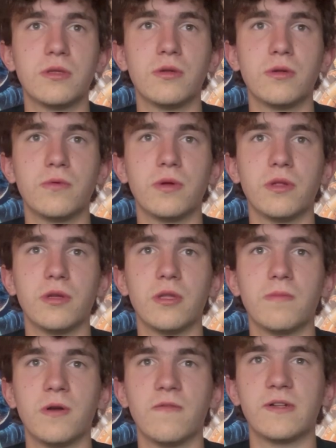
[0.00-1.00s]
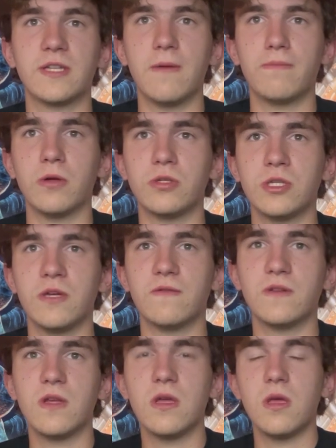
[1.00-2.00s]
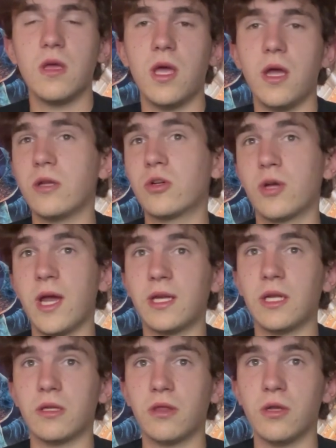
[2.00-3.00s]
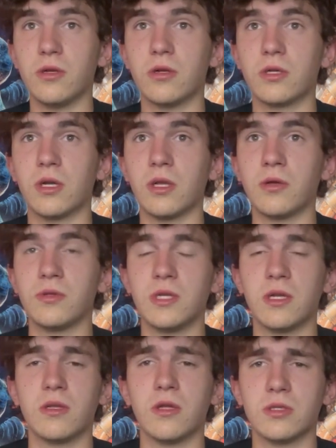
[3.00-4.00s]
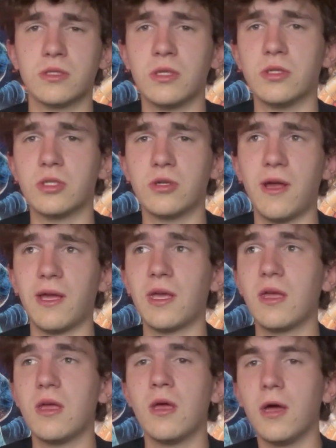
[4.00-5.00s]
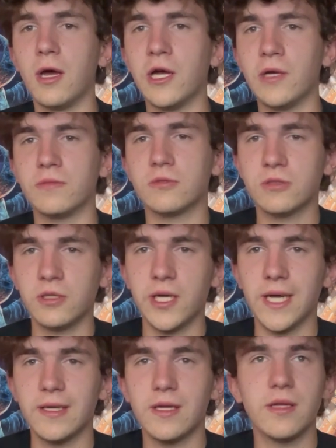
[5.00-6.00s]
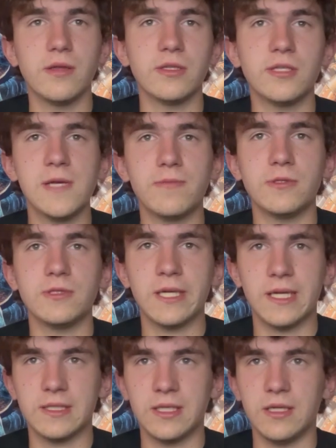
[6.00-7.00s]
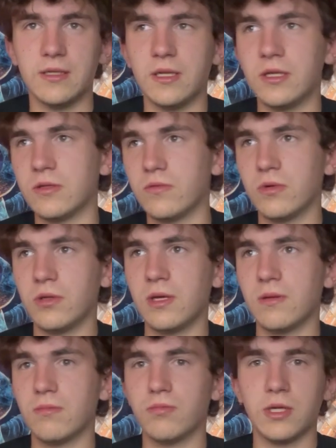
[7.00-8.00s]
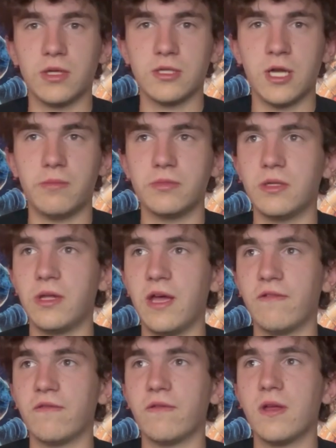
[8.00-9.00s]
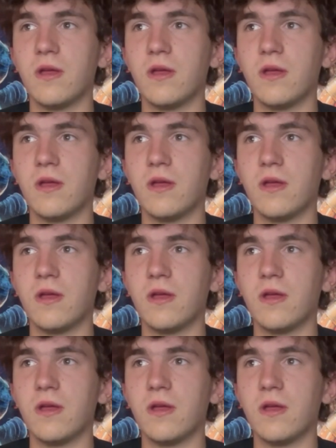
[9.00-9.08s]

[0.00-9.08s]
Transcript: through with another perfect tempo shift, and Cracking Thunder concludes yet another solid track. So yeah, the samples, like I said, they just really bring this album to life.